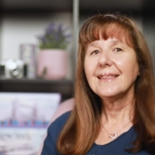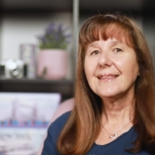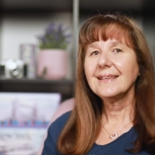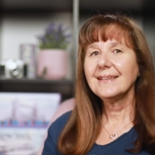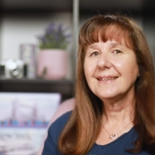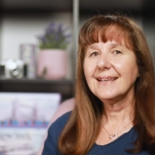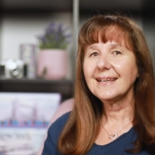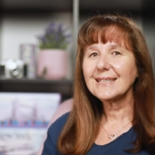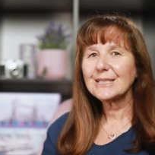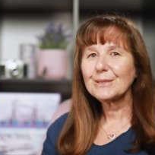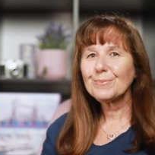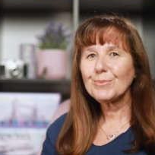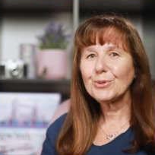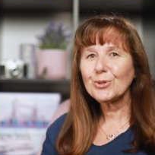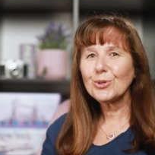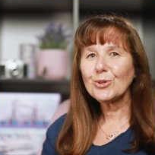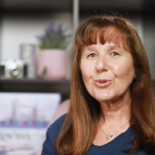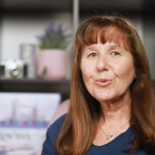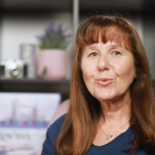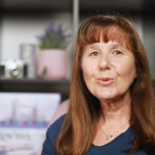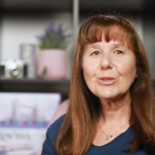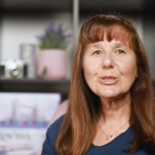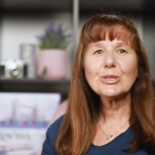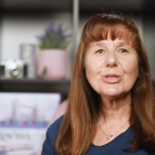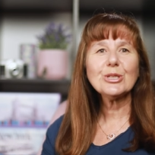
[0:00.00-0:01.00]
The next
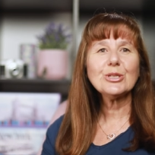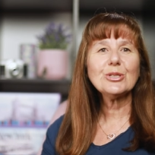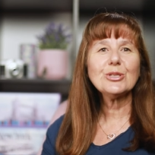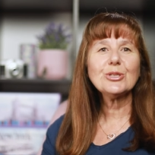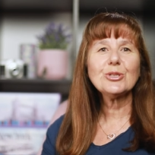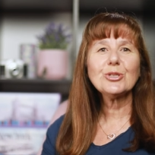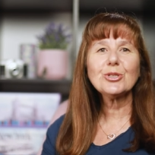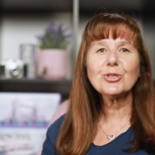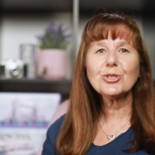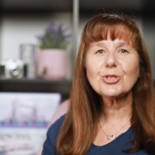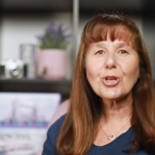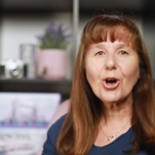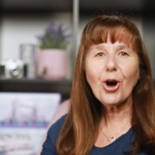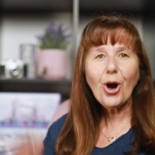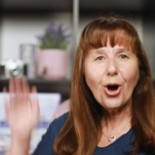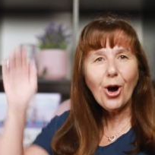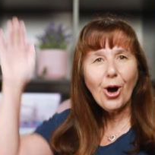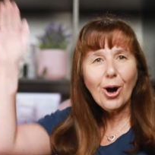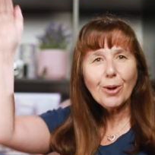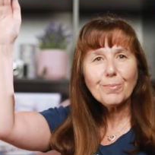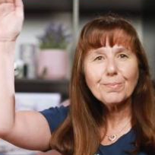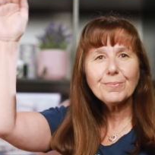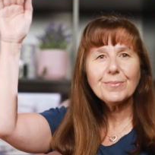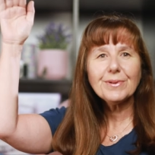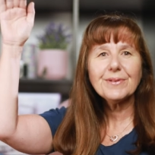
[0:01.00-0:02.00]
book was the
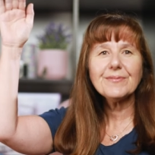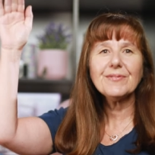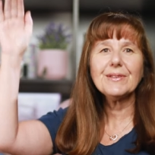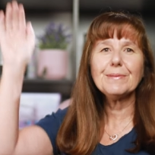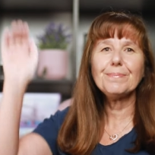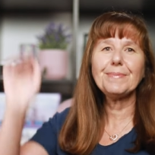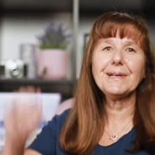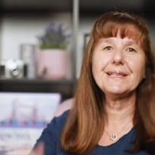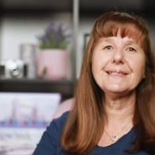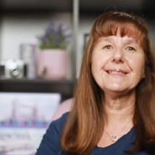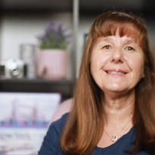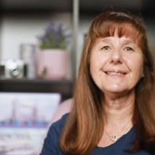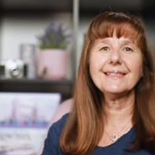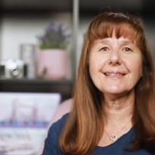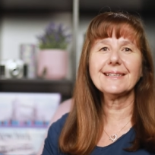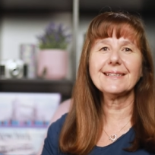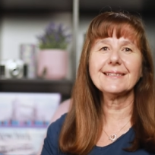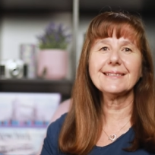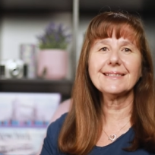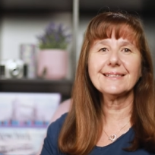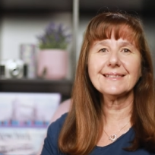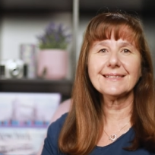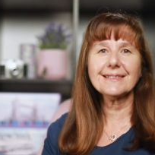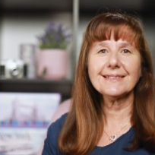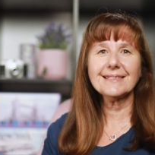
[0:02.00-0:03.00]
top of the
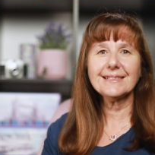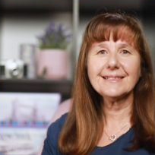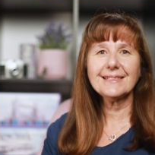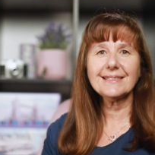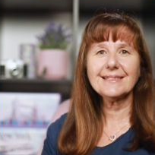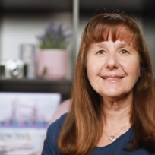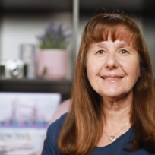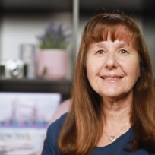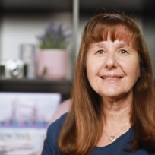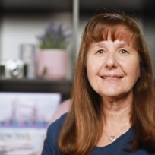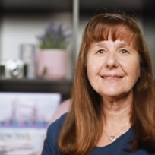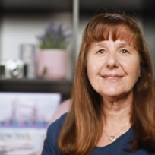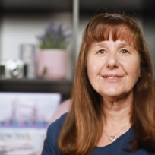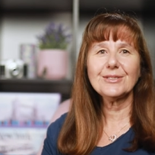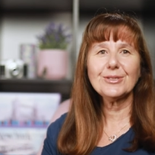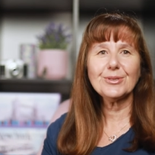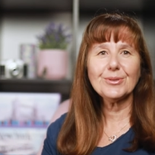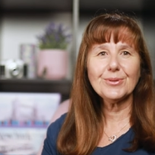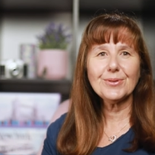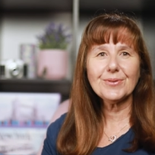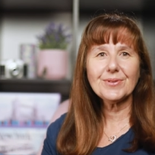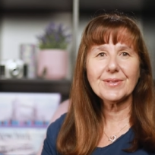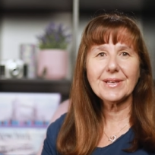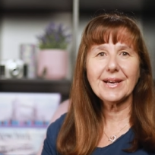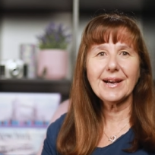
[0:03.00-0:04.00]
bestsellers lists in
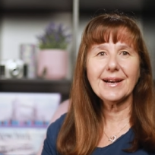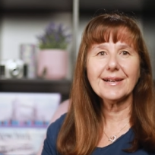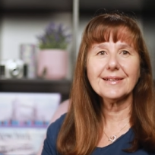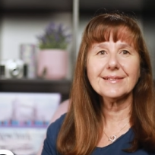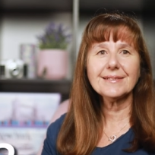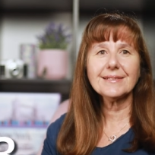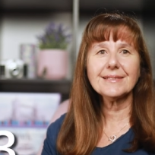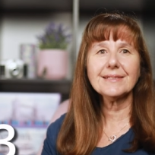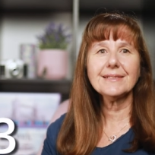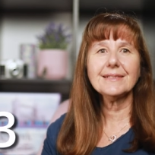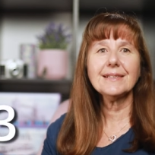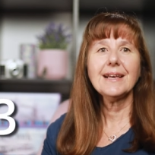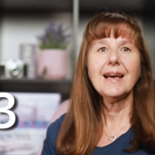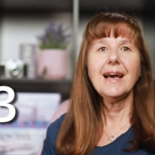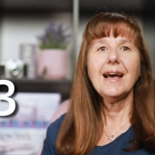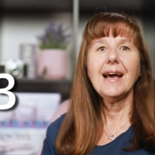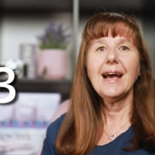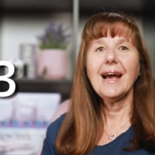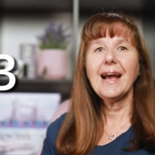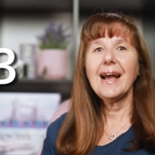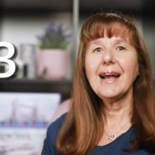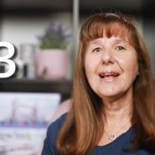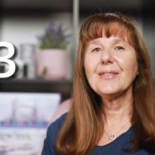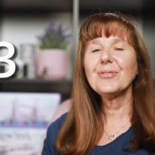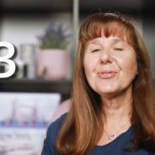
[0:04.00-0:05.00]

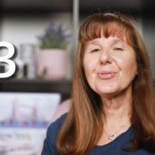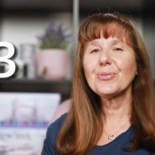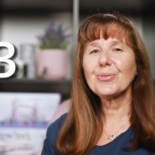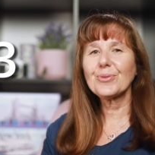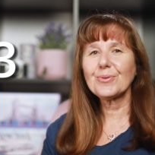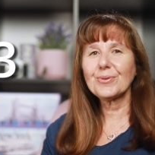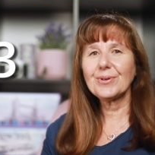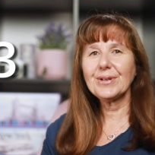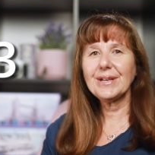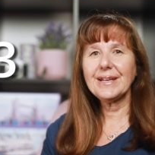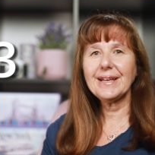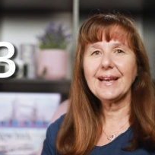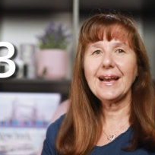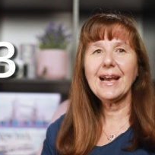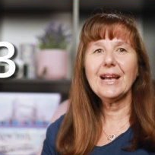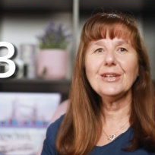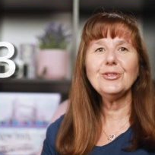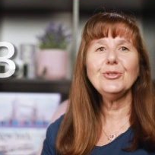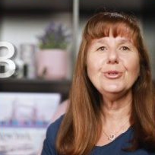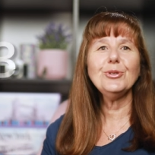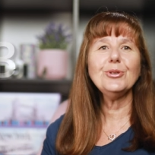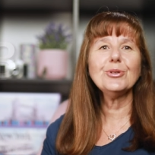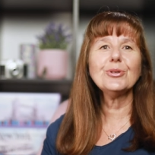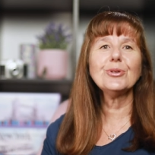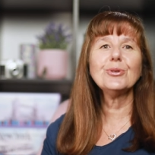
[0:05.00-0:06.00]
2003,
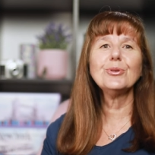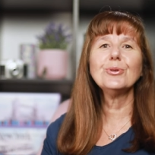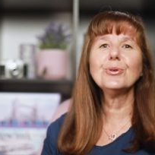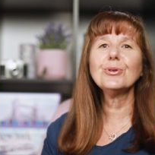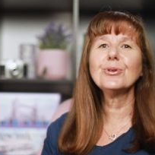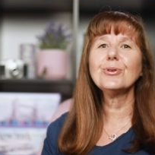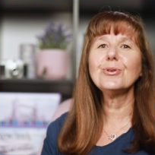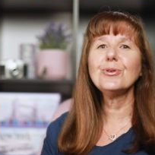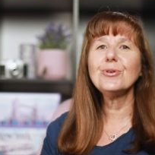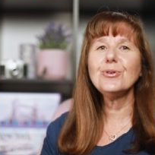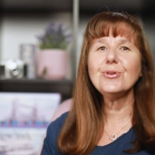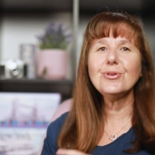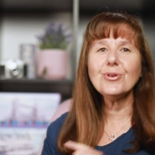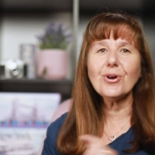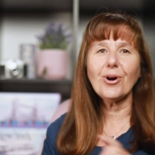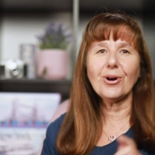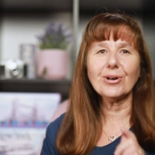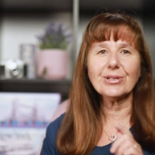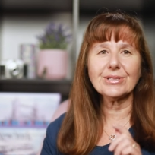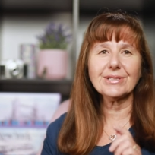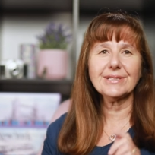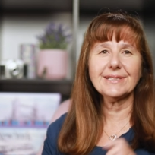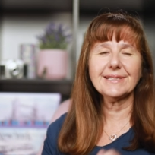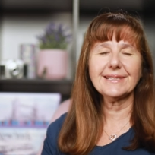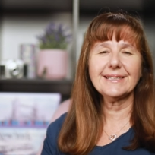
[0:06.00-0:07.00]
and you could
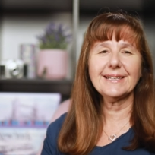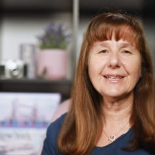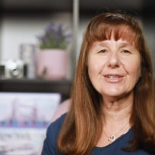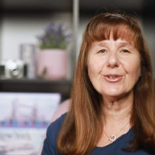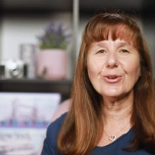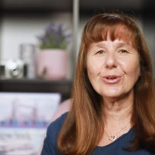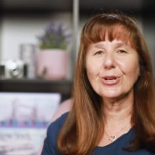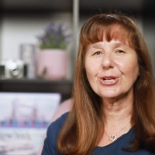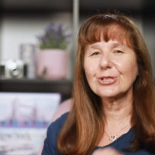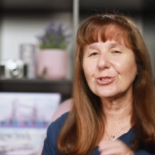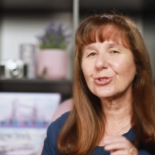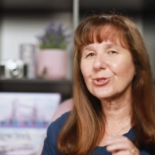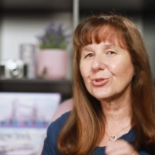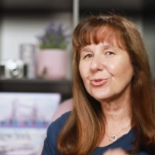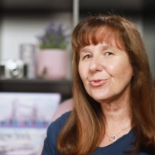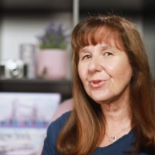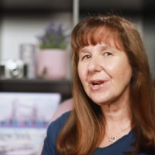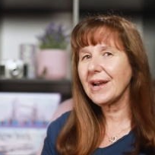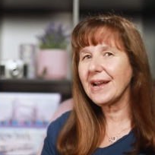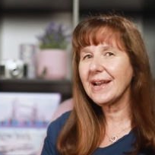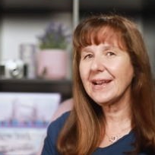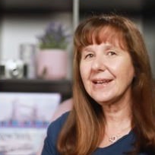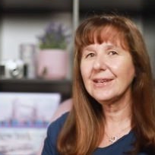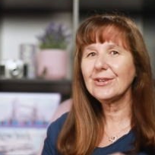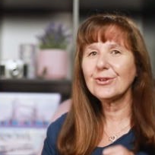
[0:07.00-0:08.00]
not get on a
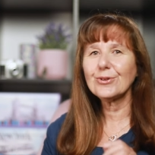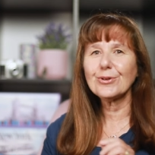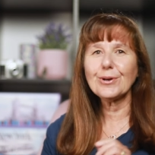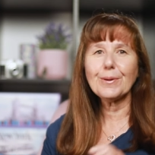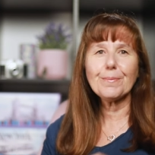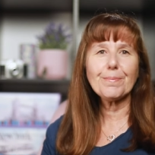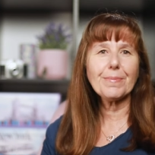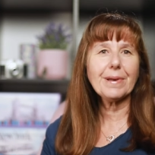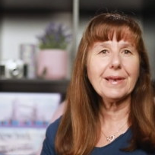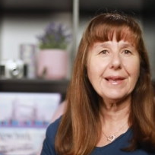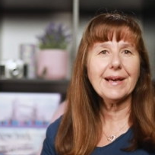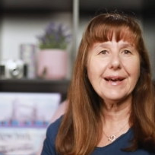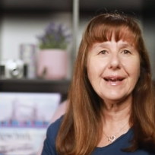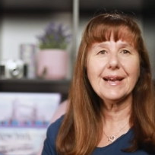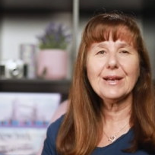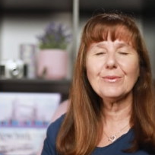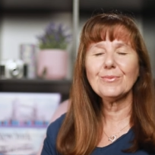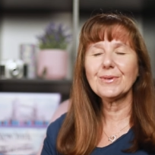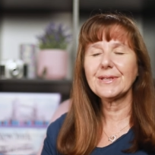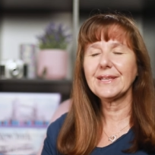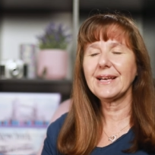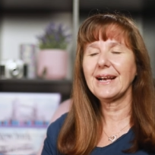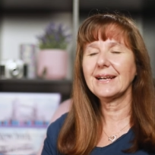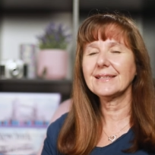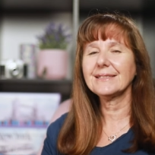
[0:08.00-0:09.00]
train or a plane
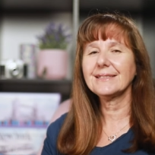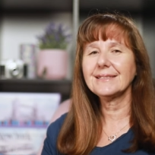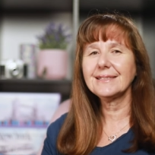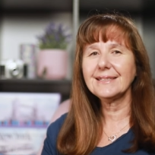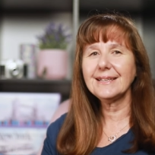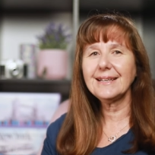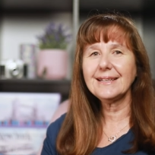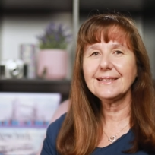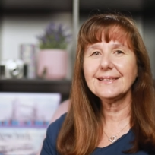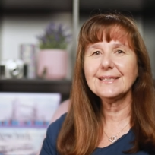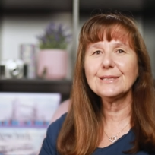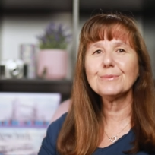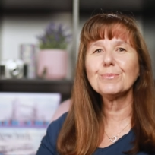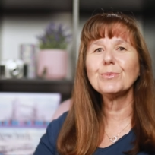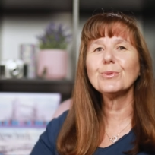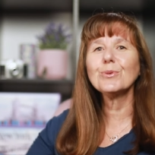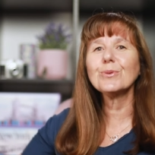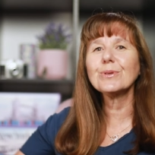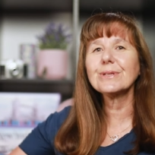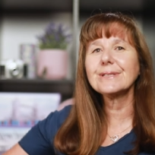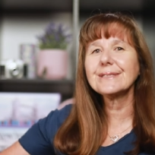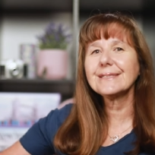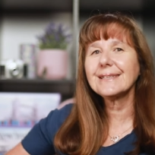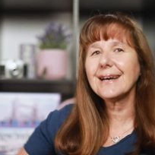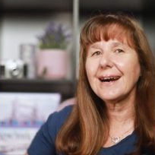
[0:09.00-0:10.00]
without seeing this
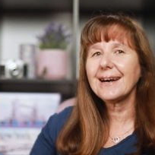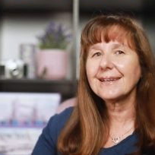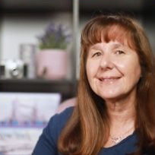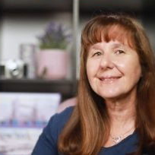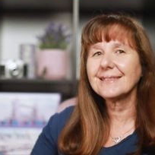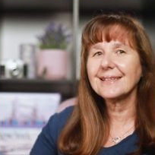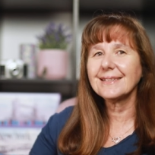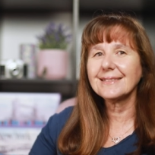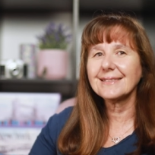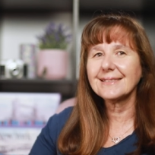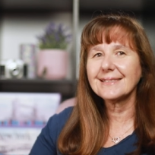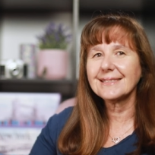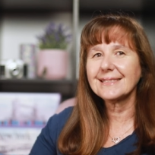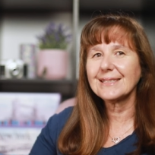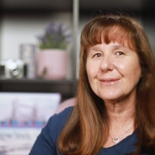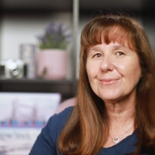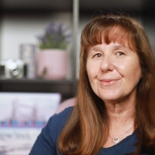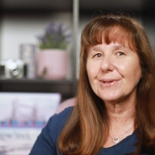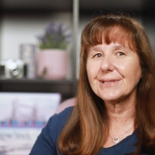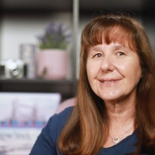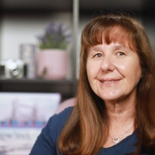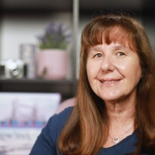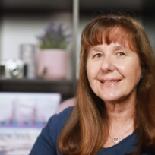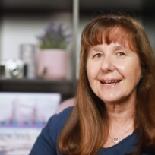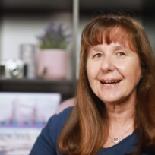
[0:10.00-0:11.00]
book tucked under
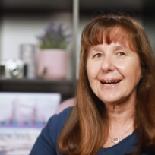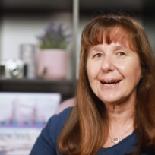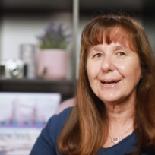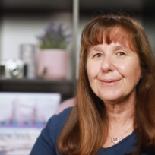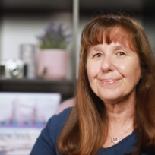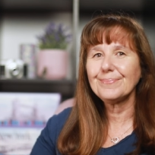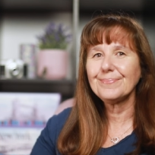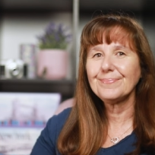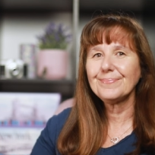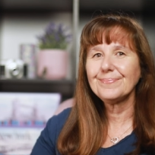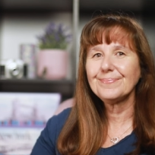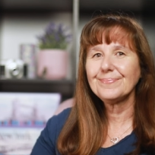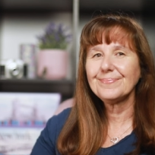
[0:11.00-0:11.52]
someone's arm.